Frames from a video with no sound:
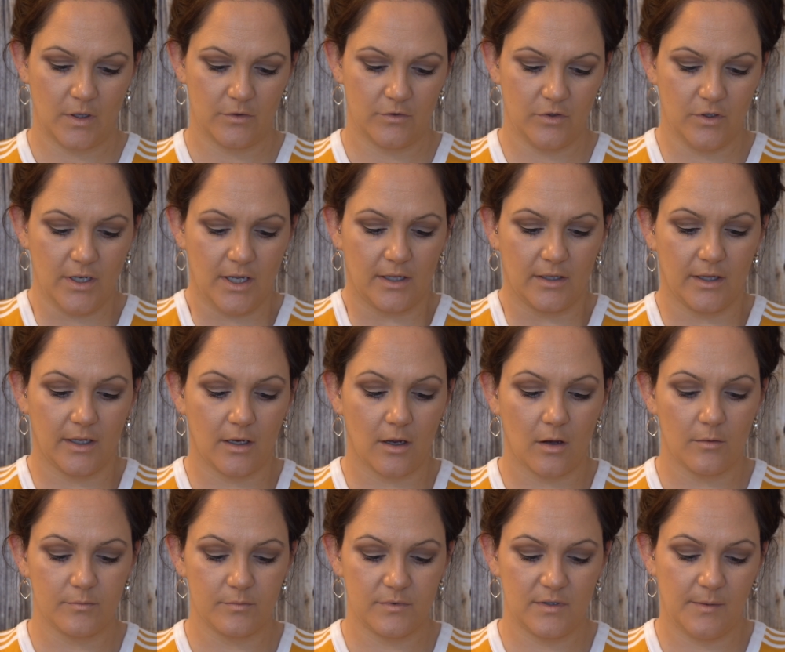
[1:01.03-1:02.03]
So yeah,
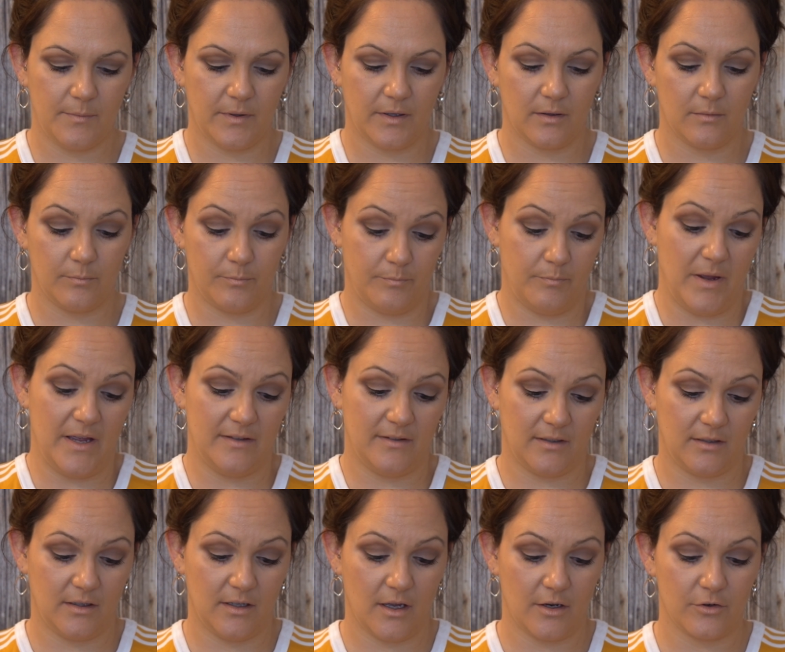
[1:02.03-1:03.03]
like
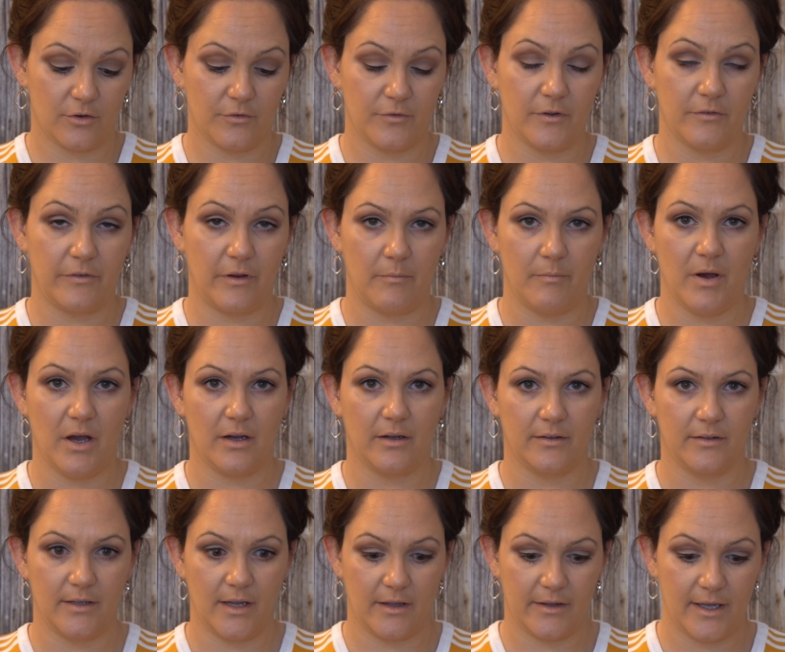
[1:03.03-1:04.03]
basically under 50
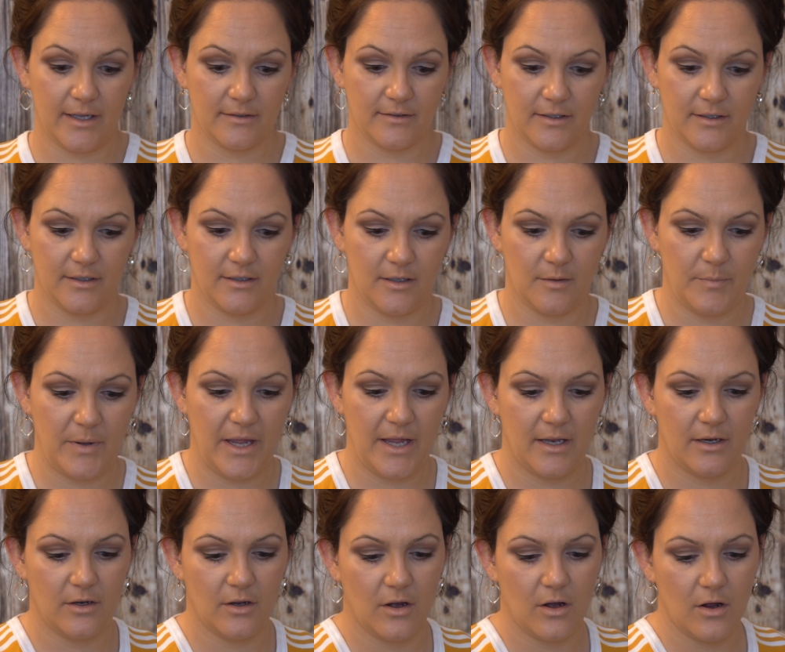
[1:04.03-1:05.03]
bucks. Now that's gonna
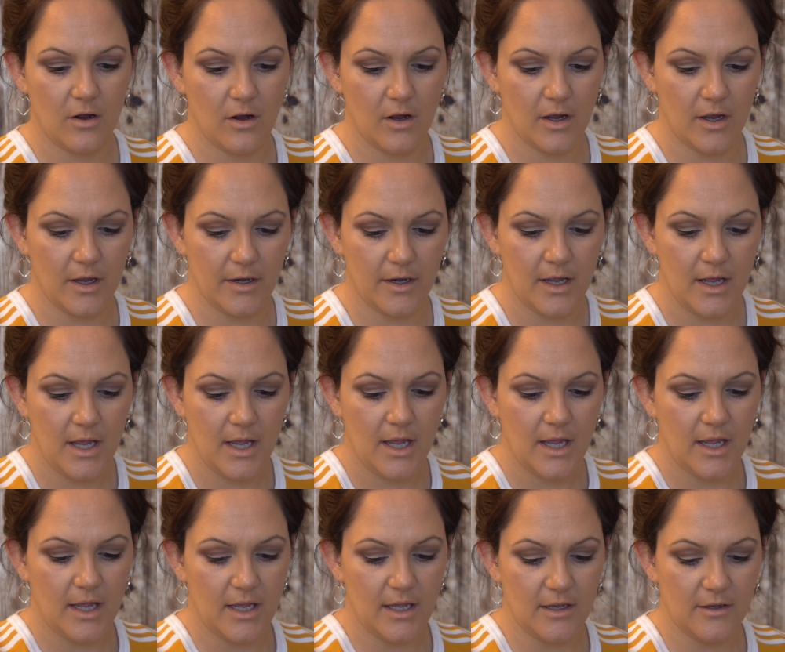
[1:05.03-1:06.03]
depend on
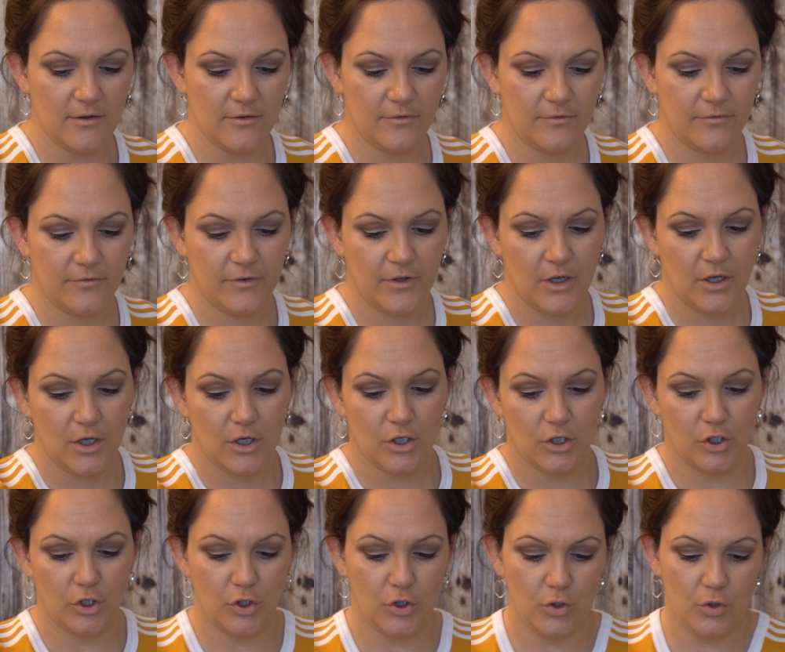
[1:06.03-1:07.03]
if
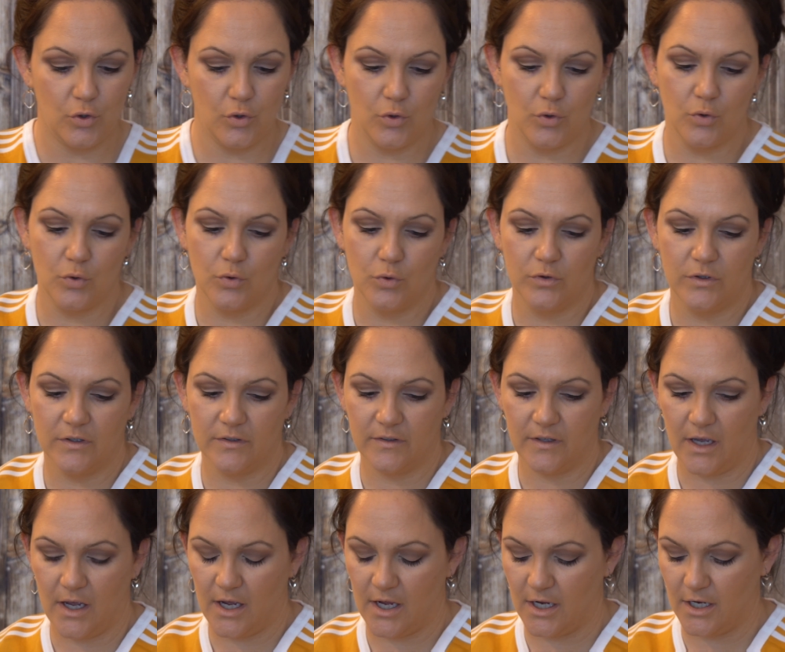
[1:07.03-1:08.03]
you
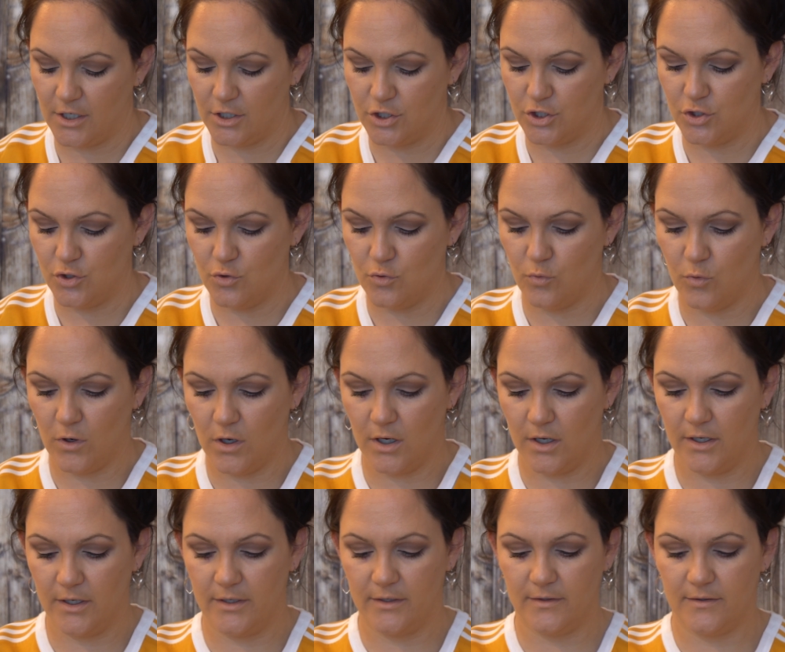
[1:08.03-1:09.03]
decide you
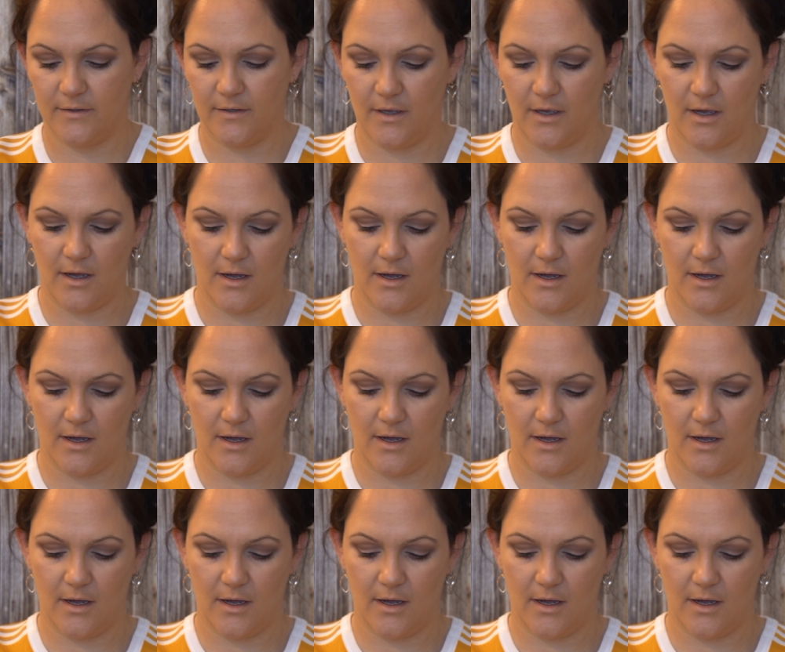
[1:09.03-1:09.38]
want